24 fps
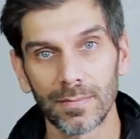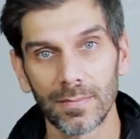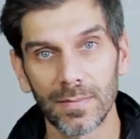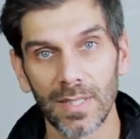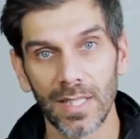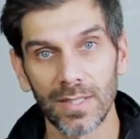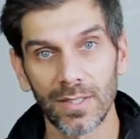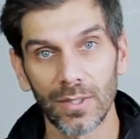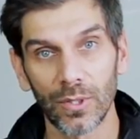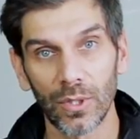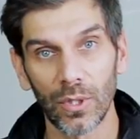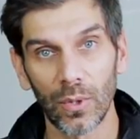
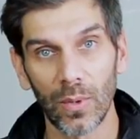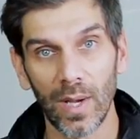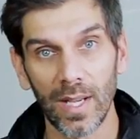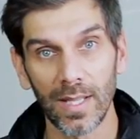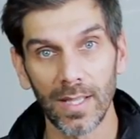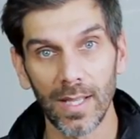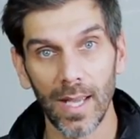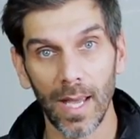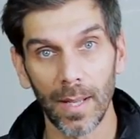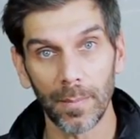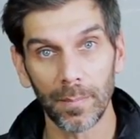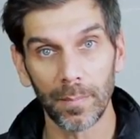doesn't look
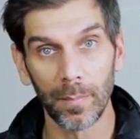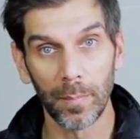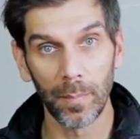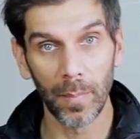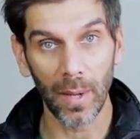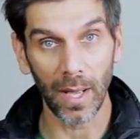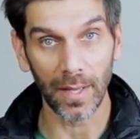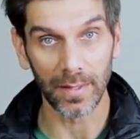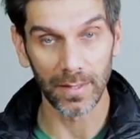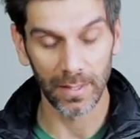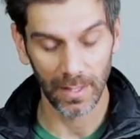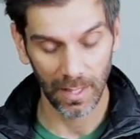great yet,
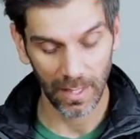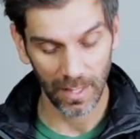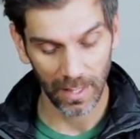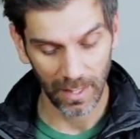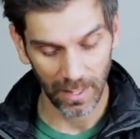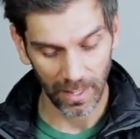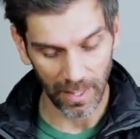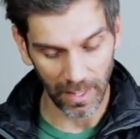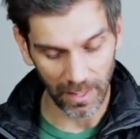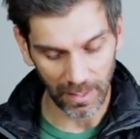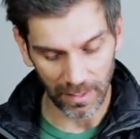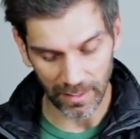but
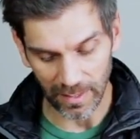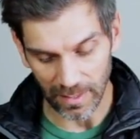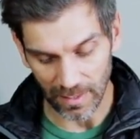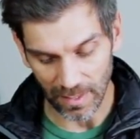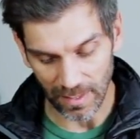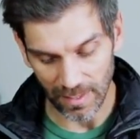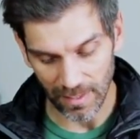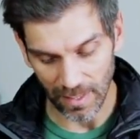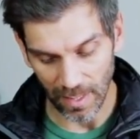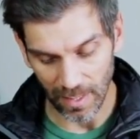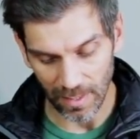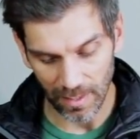got to clean
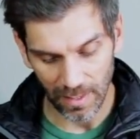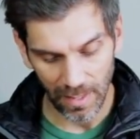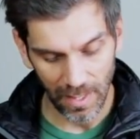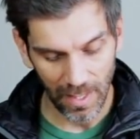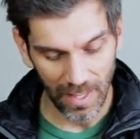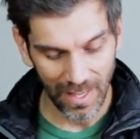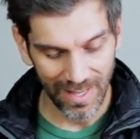this end.